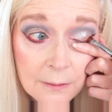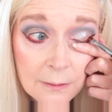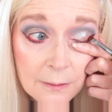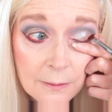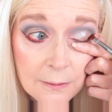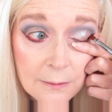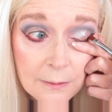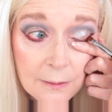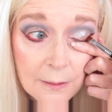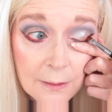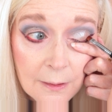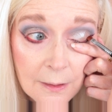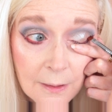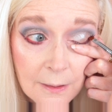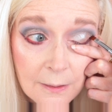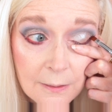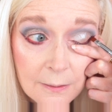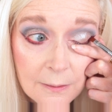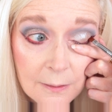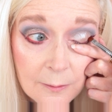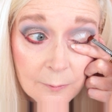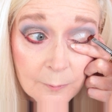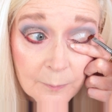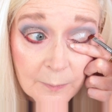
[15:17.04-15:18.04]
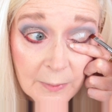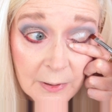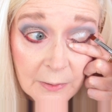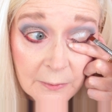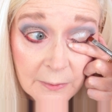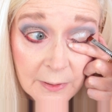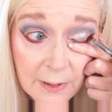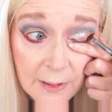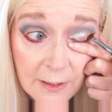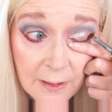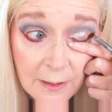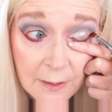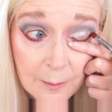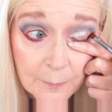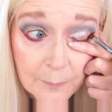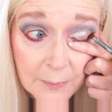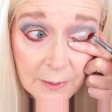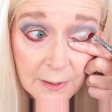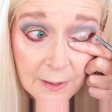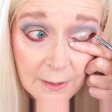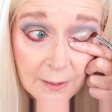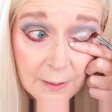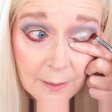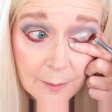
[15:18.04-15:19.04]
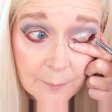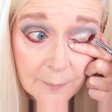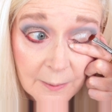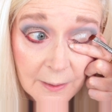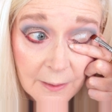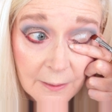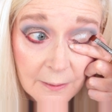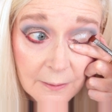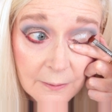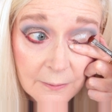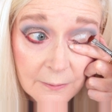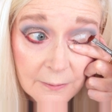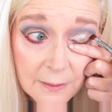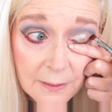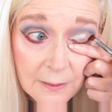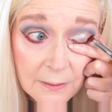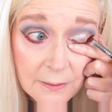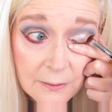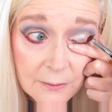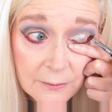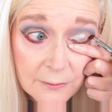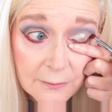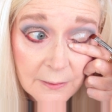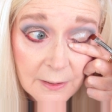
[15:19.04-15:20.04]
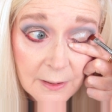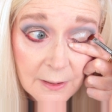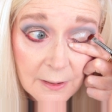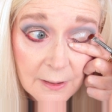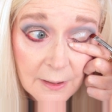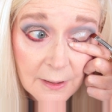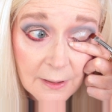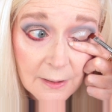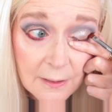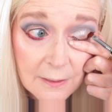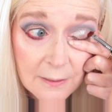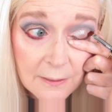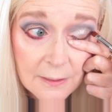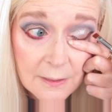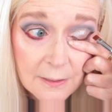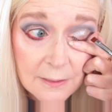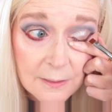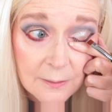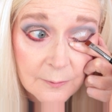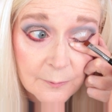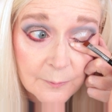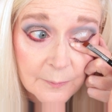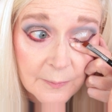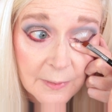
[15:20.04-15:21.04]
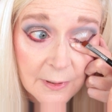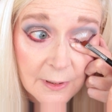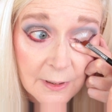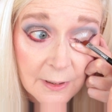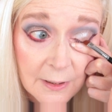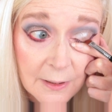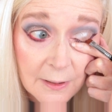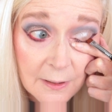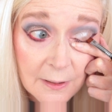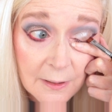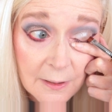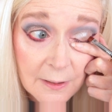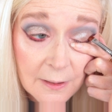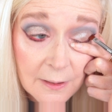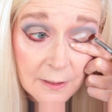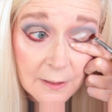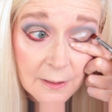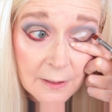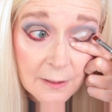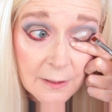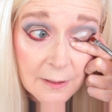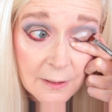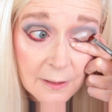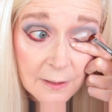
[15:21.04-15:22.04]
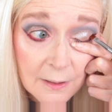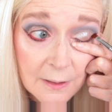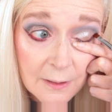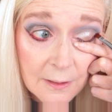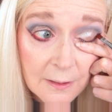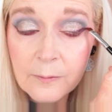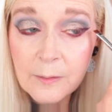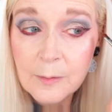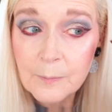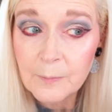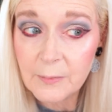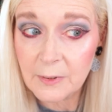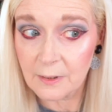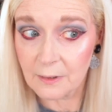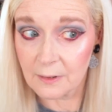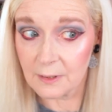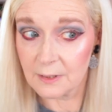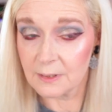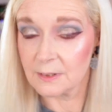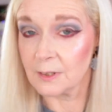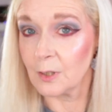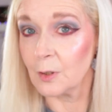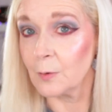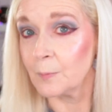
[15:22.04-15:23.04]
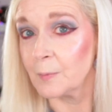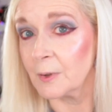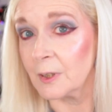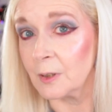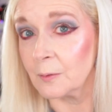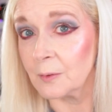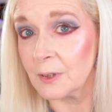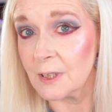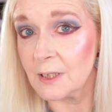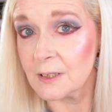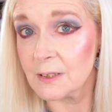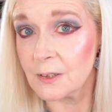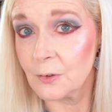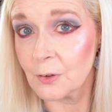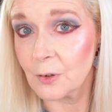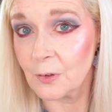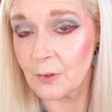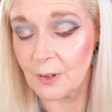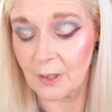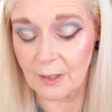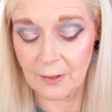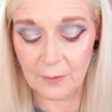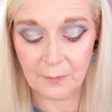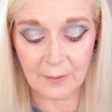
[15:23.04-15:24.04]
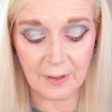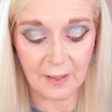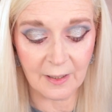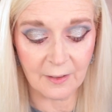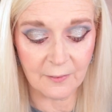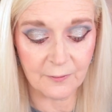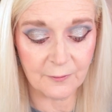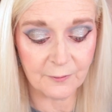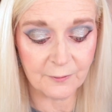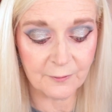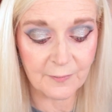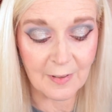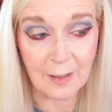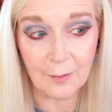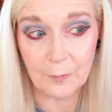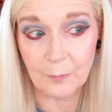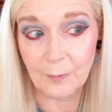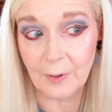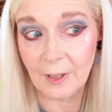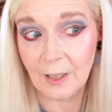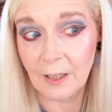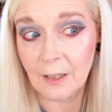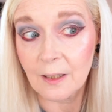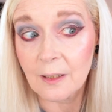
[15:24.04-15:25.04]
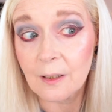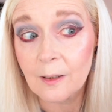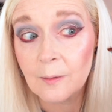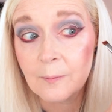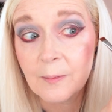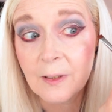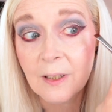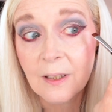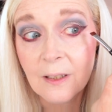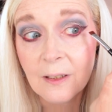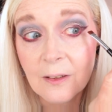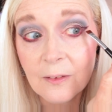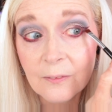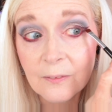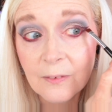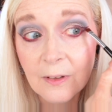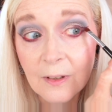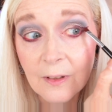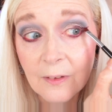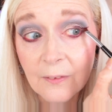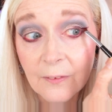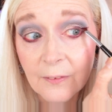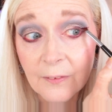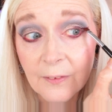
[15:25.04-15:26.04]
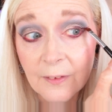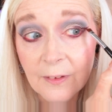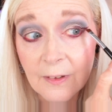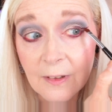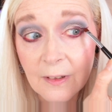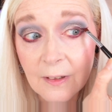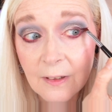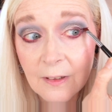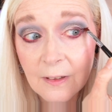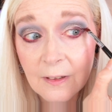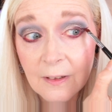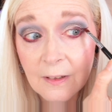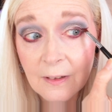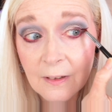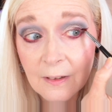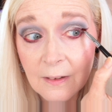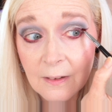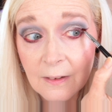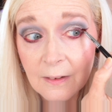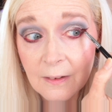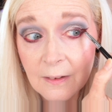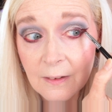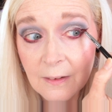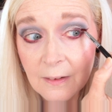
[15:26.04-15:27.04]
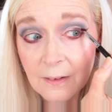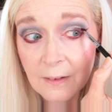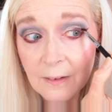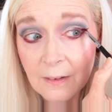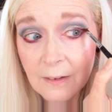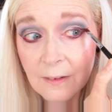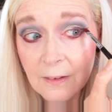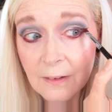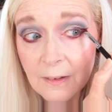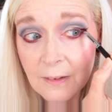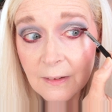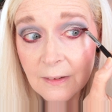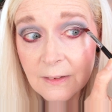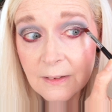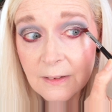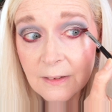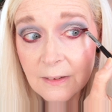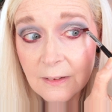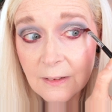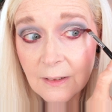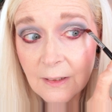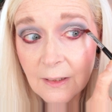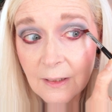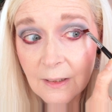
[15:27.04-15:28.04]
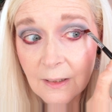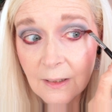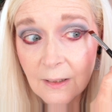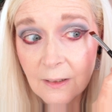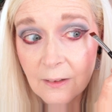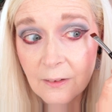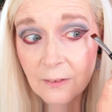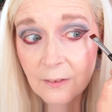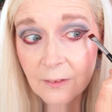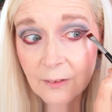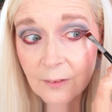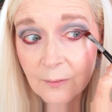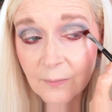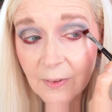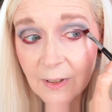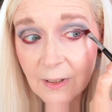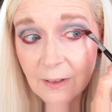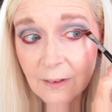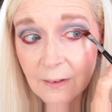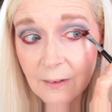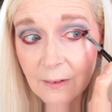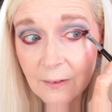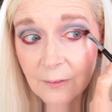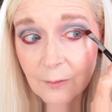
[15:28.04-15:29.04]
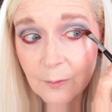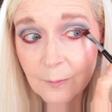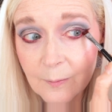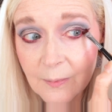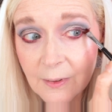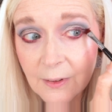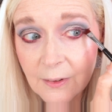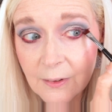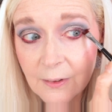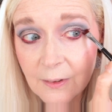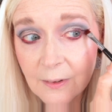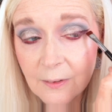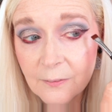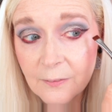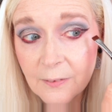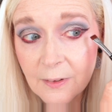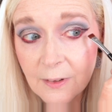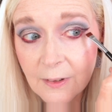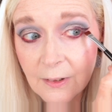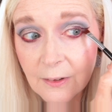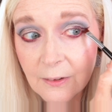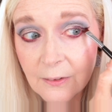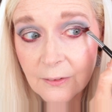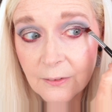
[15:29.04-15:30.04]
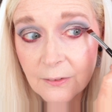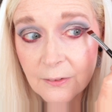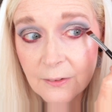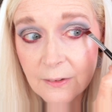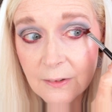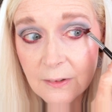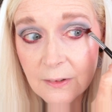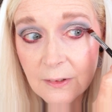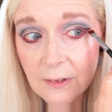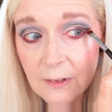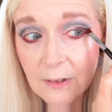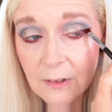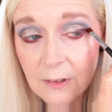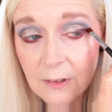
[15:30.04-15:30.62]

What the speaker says: Just a case of building it up a little bit on these crinkly eyes of mine. When my eyes open, I want it to look like quite a fat wing coming out rather than a skinny kind of wing that I normally do if I use